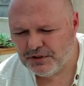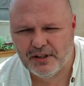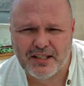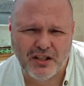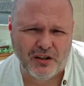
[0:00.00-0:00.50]
So
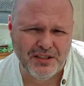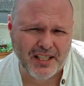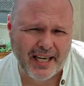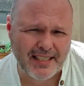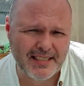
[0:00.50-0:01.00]
that's
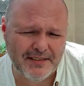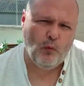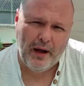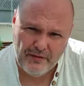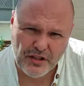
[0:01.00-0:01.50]
context.
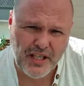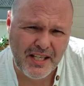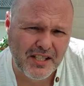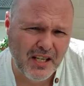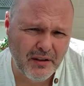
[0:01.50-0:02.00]
Whatever's
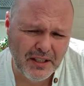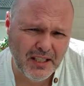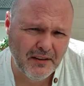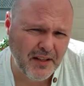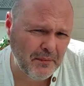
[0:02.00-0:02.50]
necessary to
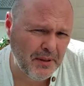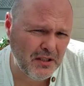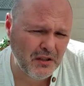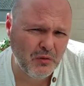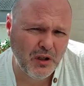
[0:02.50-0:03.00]
give that
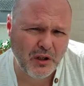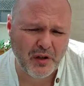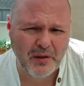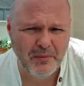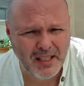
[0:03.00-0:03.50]
piece of work
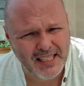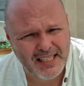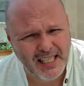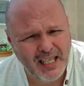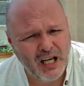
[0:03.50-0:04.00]

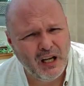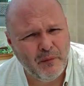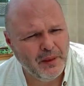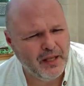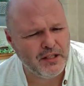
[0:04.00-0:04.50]
credibility,
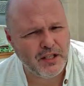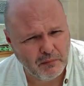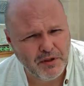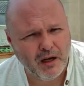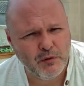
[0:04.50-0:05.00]
and
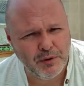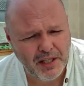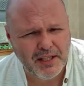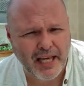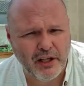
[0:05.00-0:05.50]
sometimes
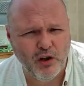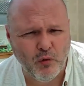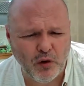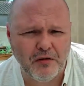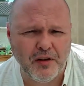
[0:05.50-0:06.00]
within that you
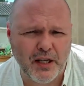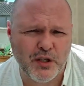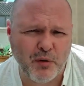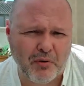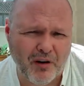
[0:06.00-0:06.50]
will find
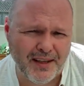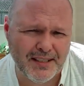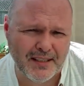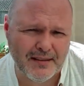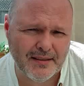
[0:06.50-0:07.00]

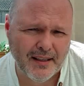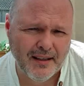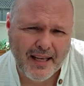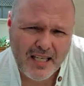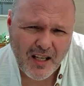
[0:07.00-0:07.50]
surprises.
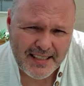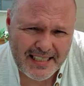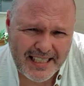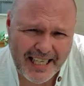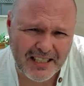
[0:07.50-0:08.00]
It's like
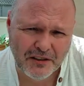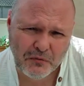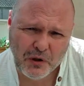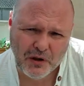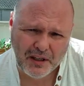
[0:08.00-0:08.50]
detective
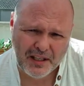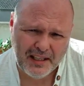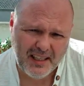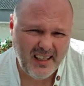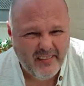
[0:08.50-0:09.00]
work,
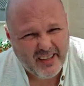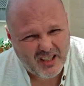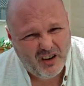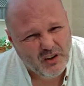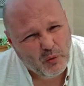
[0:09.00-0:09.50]
and that's
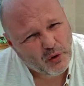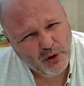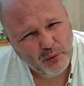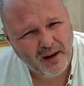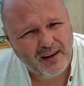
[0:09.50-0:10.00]
kind of what
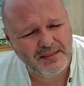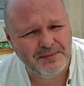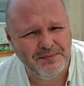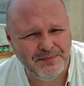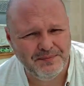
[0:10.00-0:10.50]
you are,
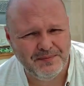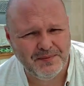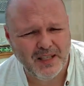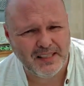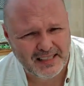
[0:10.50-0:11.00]

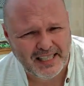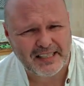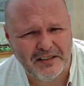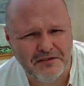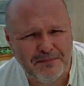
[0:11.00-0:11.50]
a detective.